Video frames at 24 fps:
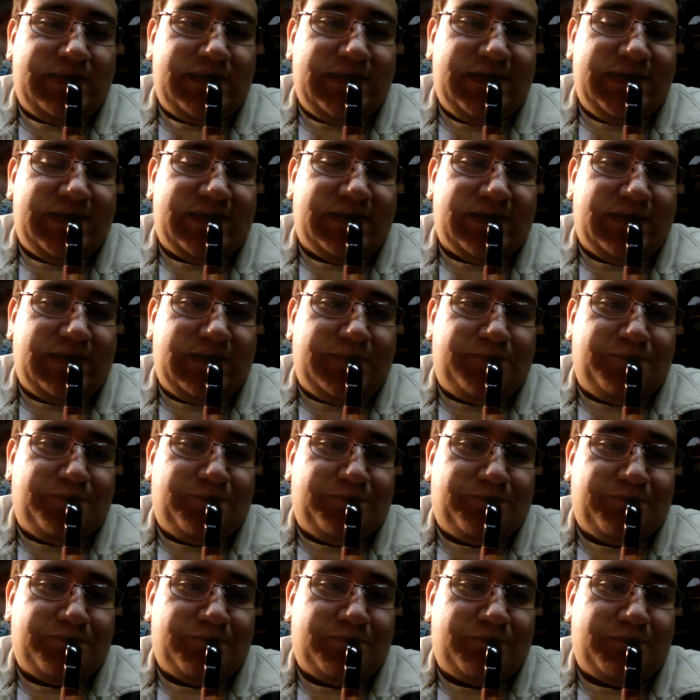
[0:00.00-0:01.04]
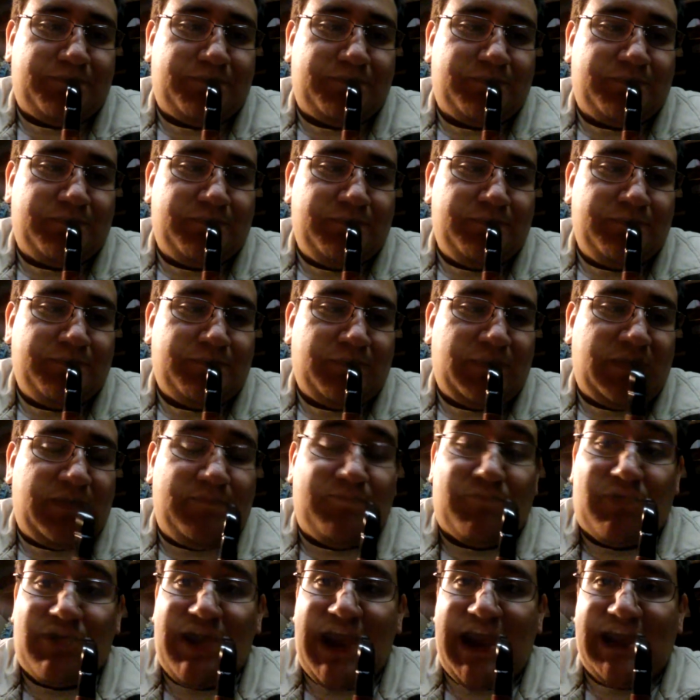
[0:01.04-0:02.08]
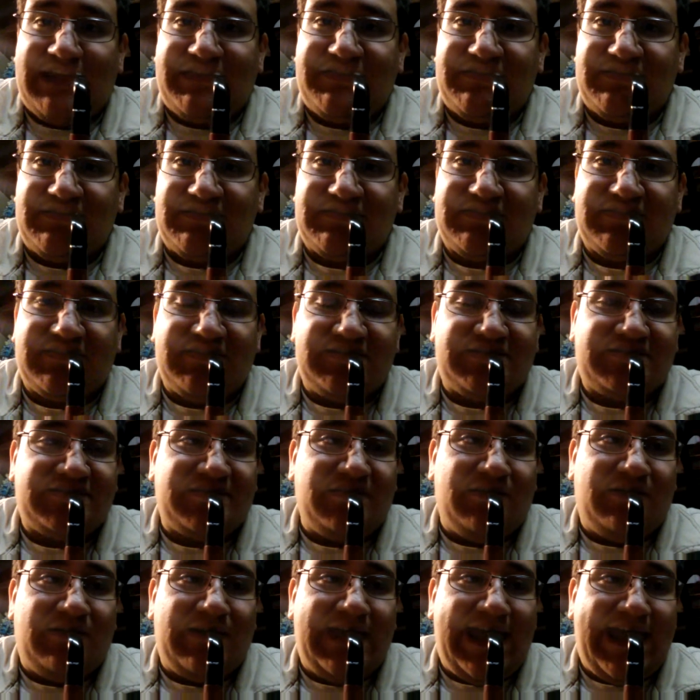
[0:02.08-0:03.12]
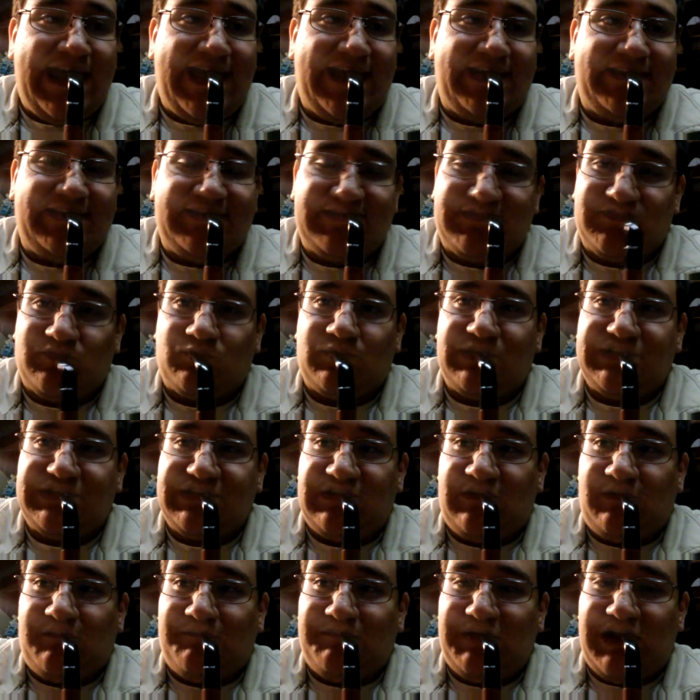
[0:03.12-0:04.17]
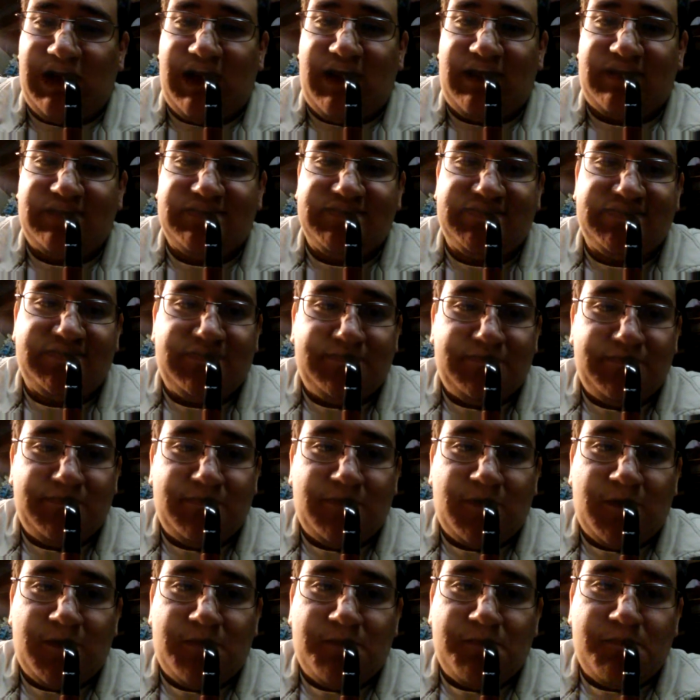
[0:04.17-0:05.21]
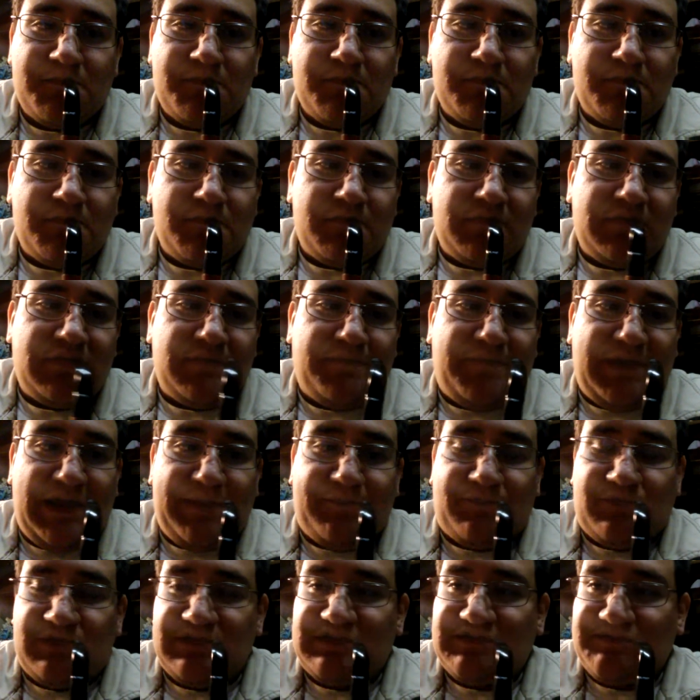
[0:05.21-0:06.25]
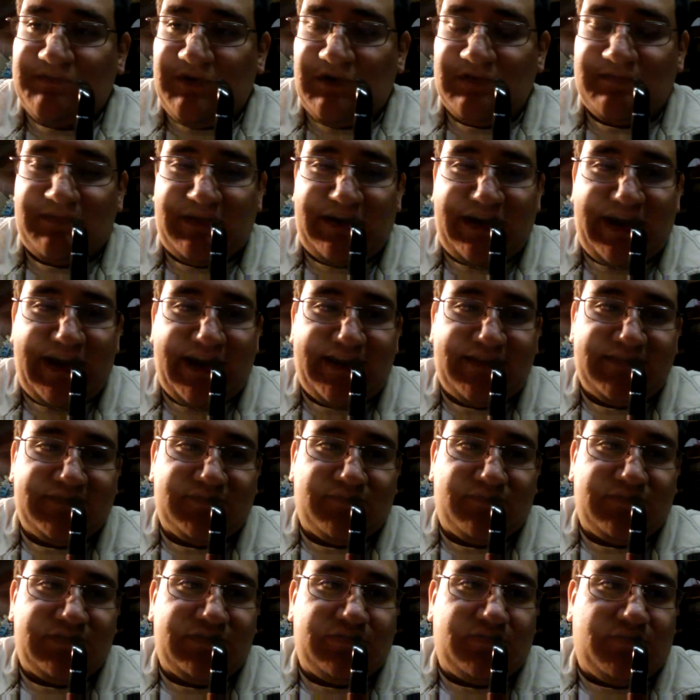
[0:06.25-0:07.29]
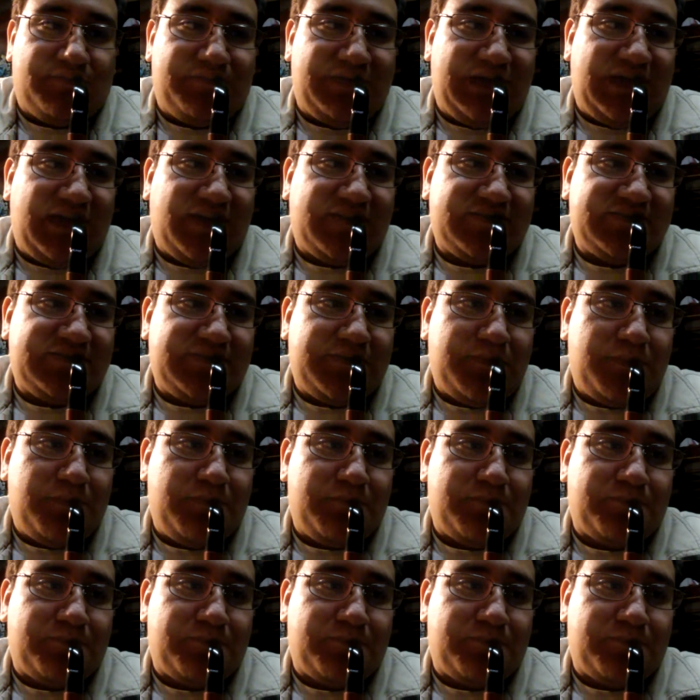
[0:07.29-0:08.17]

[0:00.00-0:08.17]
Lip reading: it miraculously still had its original box. The pipe was smoked, but it had its original box.